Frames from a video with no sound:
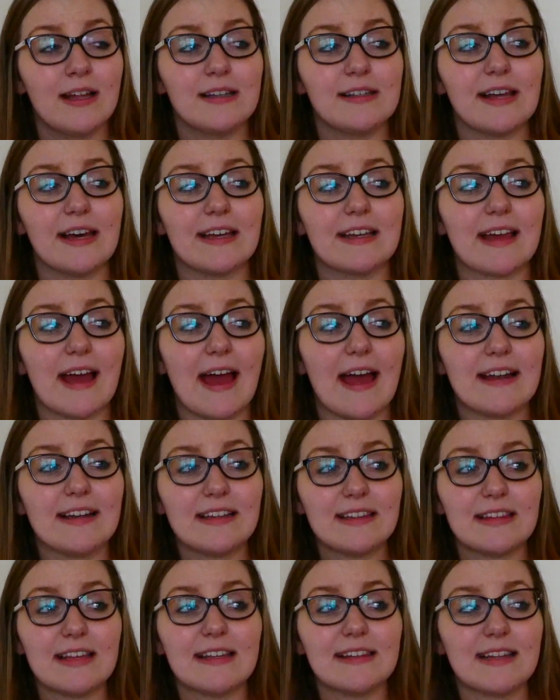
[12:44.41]
Like
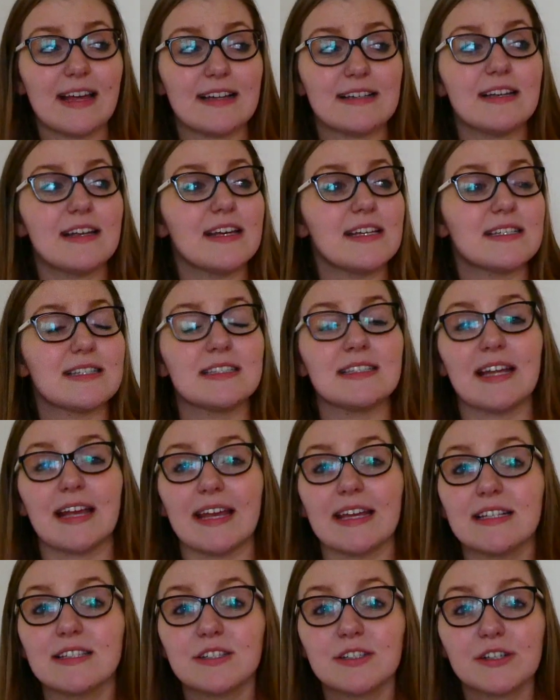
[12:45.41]
anything that isn't
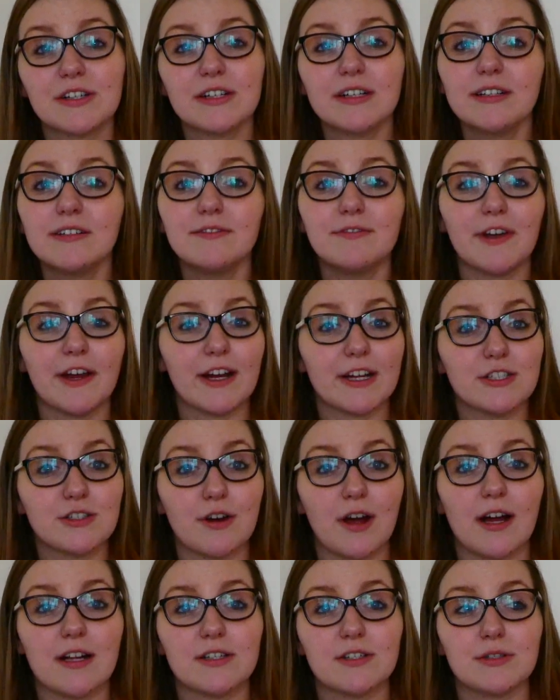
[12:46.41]
answered, very
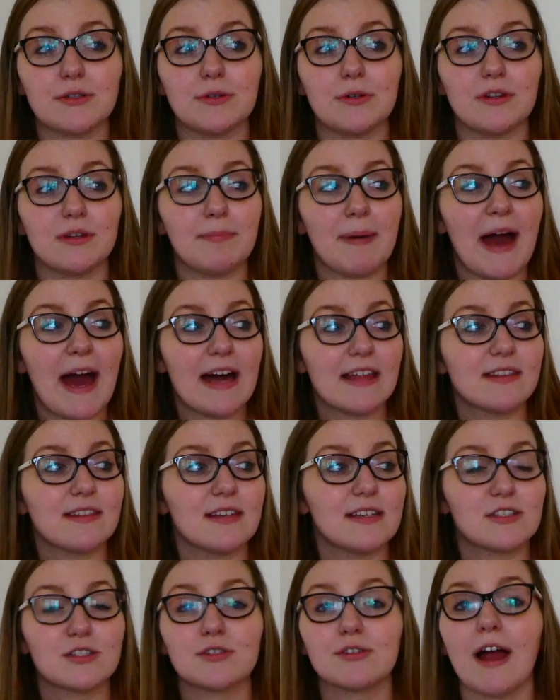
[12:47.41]
drawn to. The path
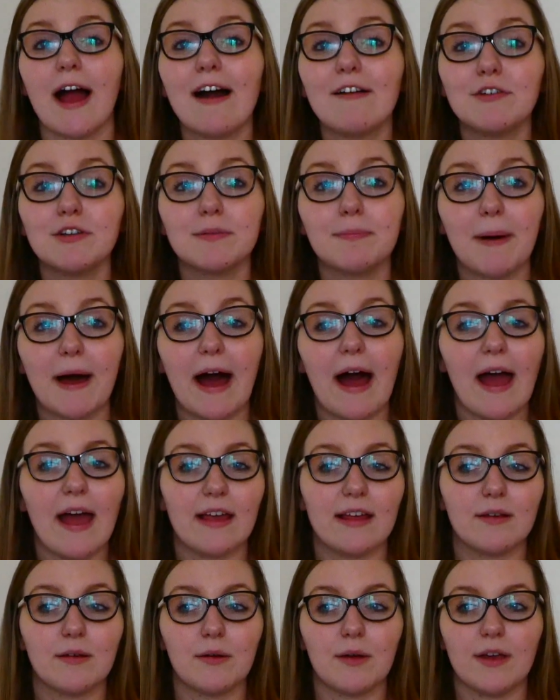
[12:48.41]
less traveled by.